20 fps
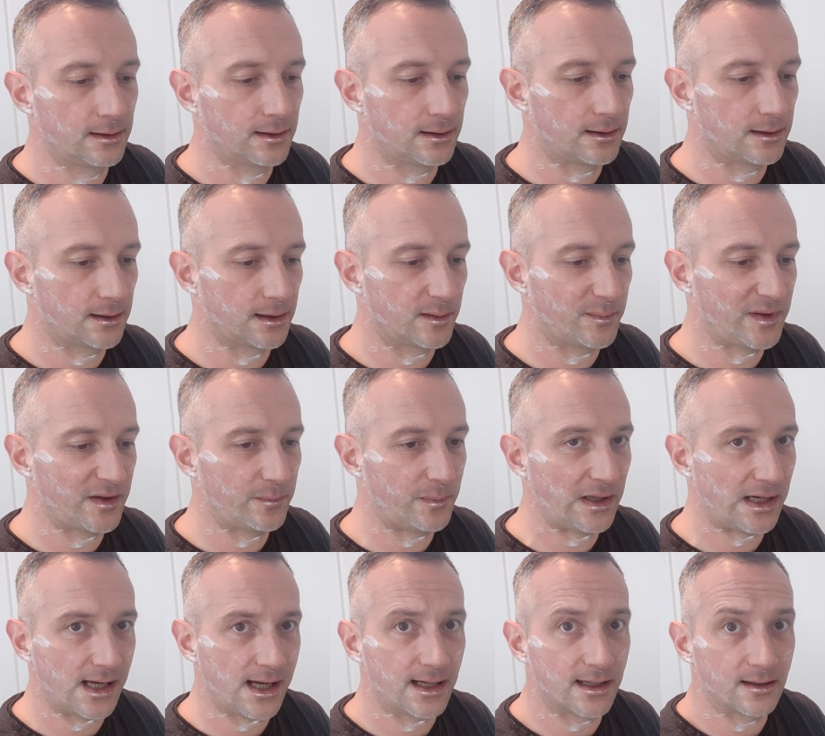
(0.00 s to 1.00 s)
and a bit of
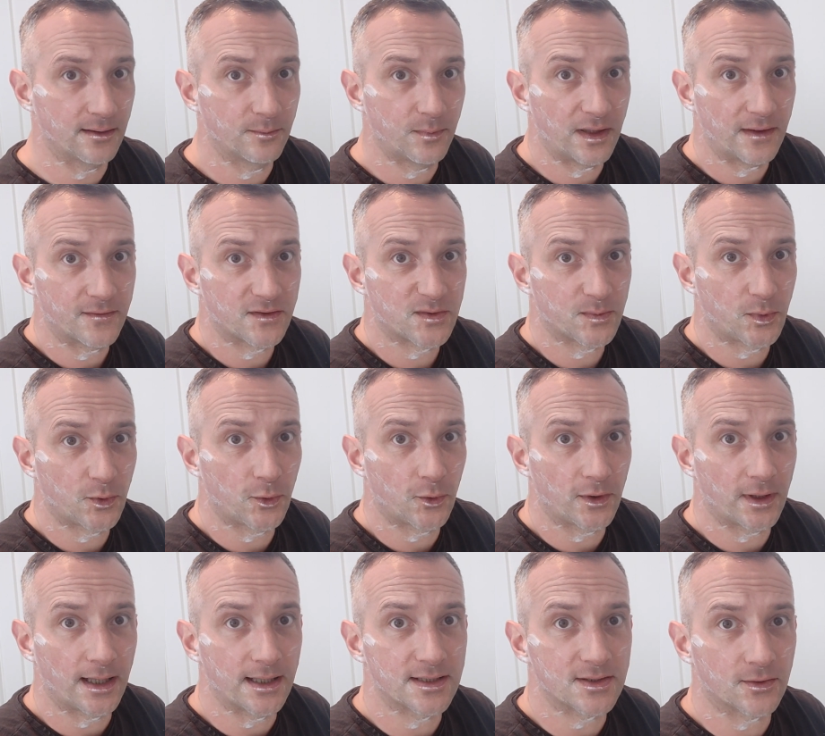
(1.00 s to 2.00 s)
PE, a bit of
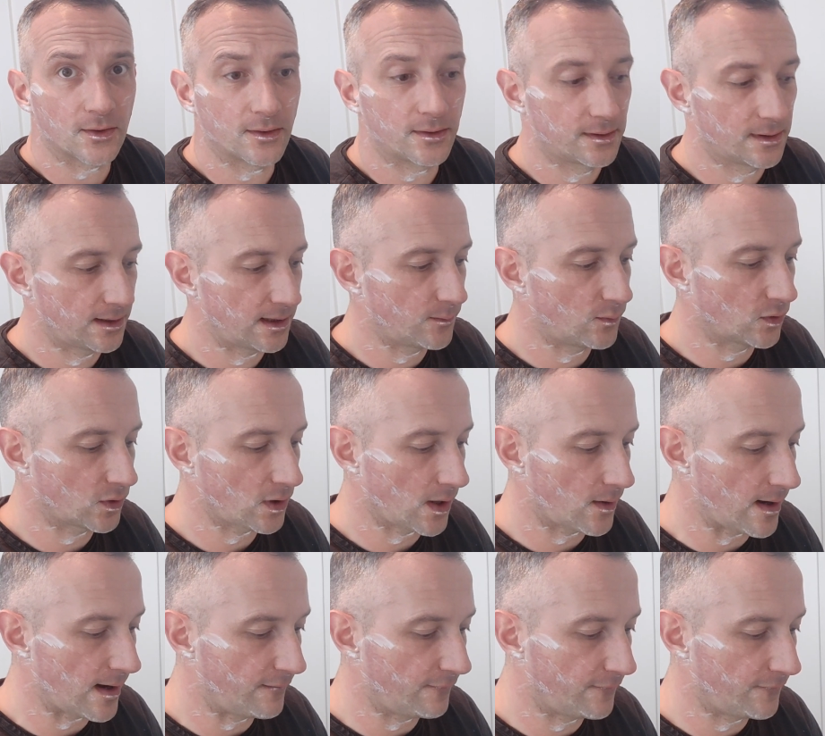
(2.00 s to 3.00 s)
sport later on, and then we'll
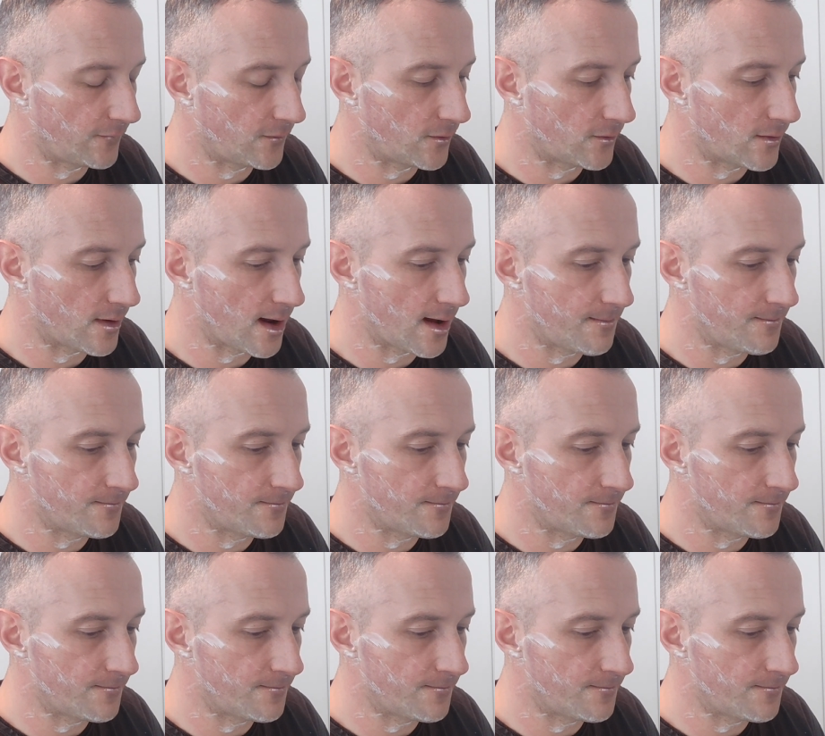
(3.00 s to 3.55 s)
go out for.